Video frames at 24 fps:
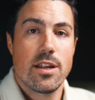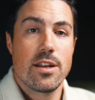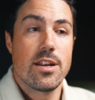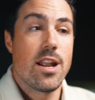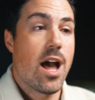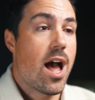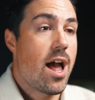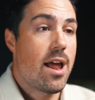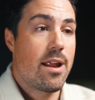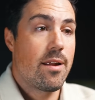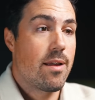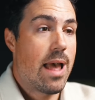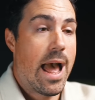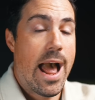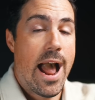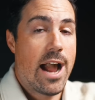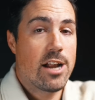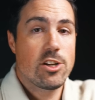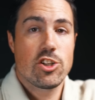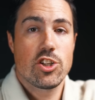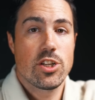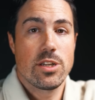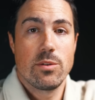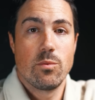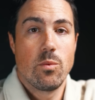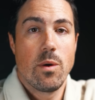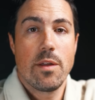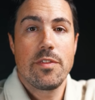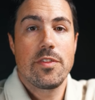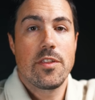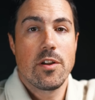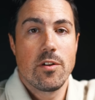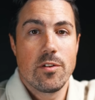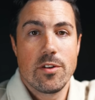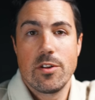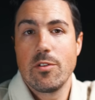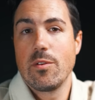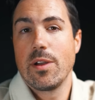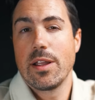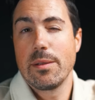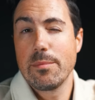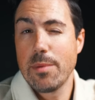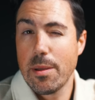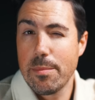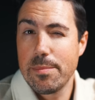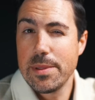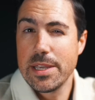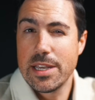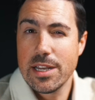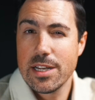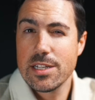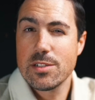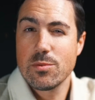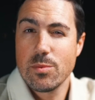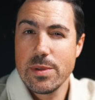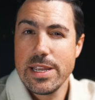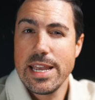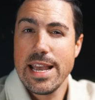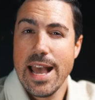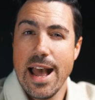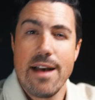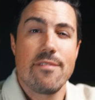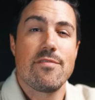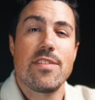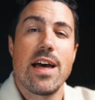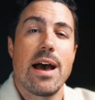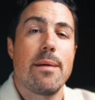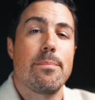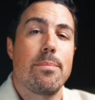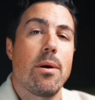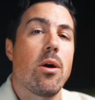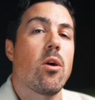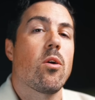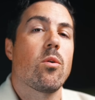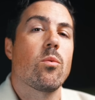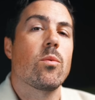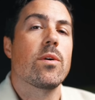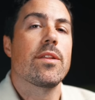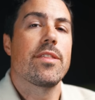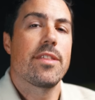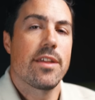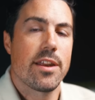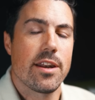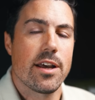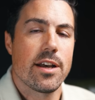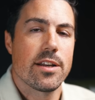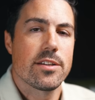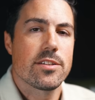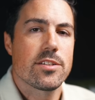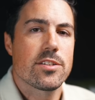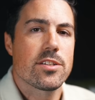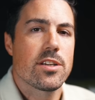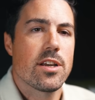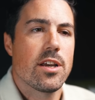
not actually what they're doing, but because we have that part within us.